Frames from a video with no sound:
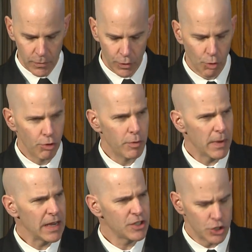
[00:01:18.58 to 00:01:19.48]
Though it
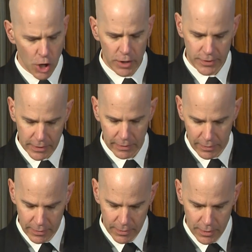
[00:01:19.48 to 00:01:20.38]
remains daunting
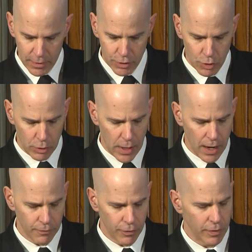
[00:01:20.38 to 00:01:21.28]
to
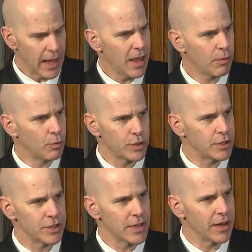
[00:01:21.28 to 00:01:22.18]
account for that which
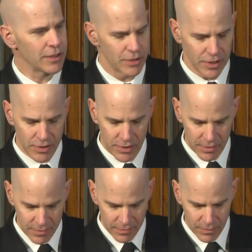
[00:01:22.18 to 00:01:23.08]
does not
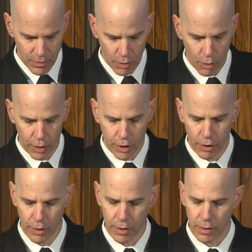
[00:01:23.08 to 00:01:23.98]
exist or
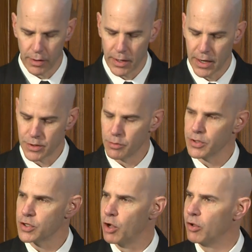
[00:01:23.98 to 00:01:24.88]
occur as a
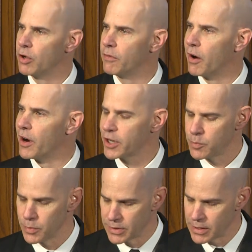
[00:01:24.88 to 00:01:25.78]
result of our
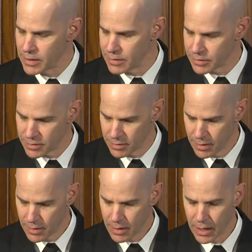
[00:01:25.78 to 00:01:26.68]
expertise
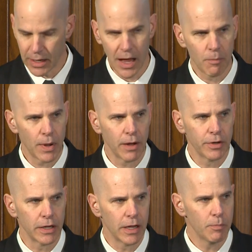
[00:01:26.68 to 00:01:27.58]
and
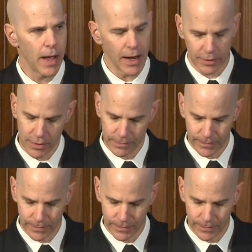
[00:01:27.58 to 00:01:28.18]
compounding impact